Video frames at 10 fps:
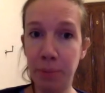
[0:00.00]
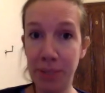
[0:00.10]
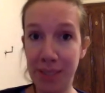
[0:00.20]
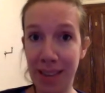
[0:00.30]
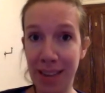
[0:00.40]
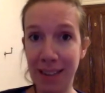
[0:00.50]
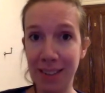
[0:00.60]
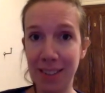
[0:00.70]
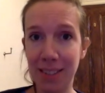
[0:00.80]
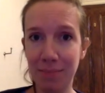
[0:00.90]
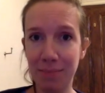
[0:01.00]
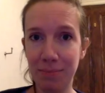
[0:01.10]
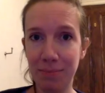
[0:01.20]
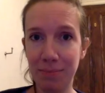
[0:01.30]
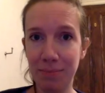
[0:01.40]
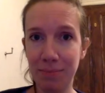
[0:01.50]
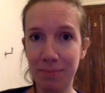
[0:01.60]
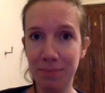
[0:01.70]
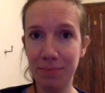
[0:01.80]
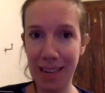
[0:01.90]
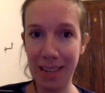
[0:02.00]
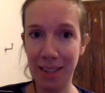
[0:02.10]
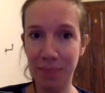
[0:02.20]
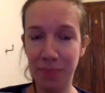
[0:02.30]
present big data